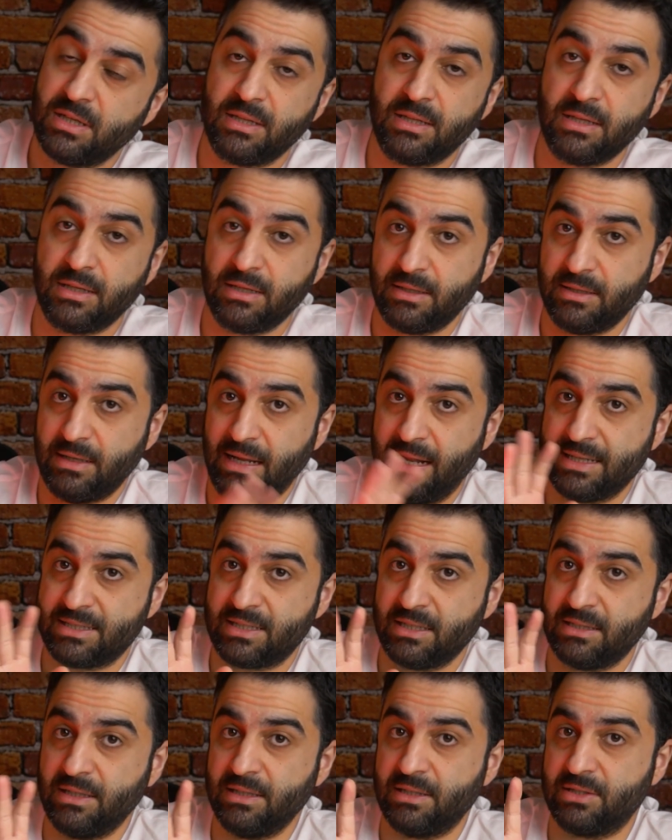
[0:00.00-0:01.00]
the
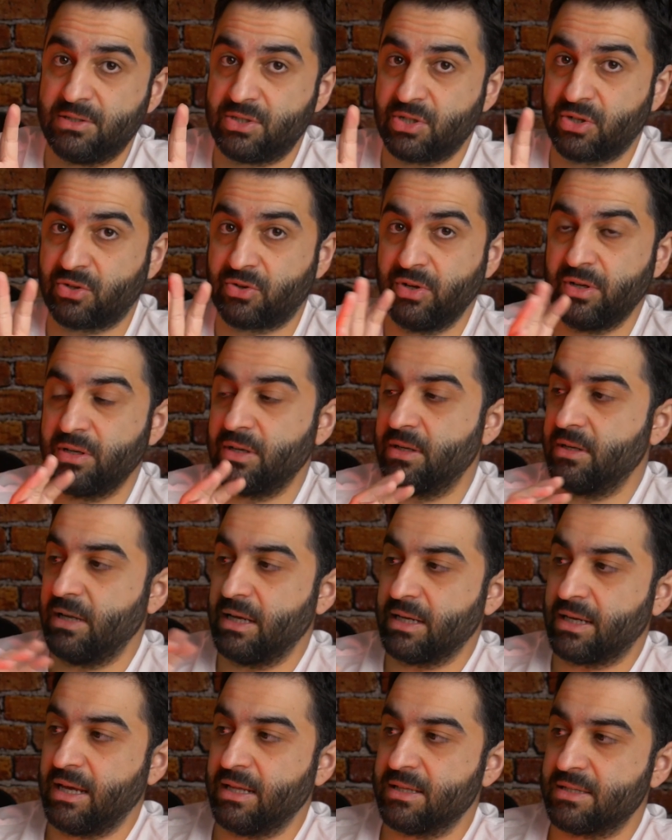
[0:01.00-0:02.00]
LCD screen
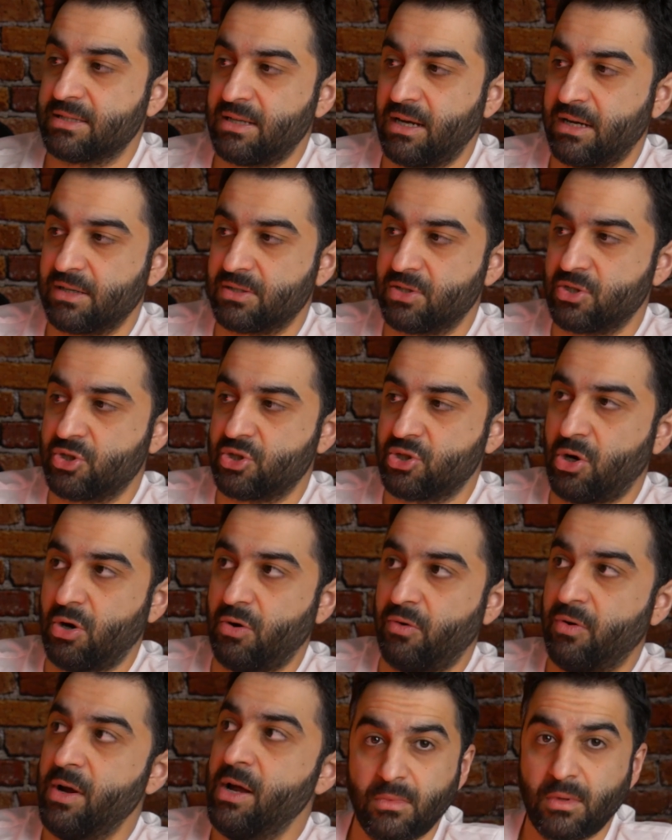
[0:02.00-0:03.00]
again starts to
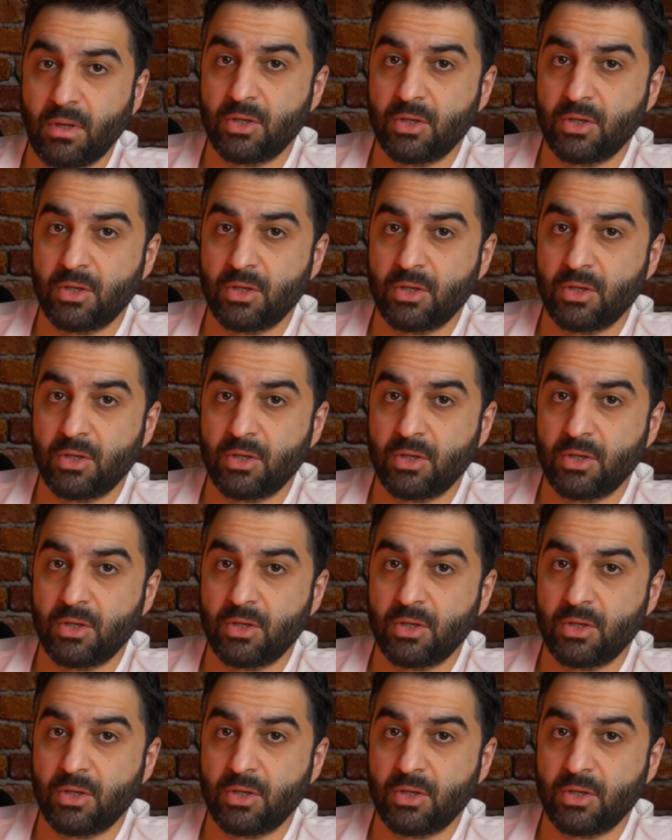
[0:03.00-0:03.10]
show.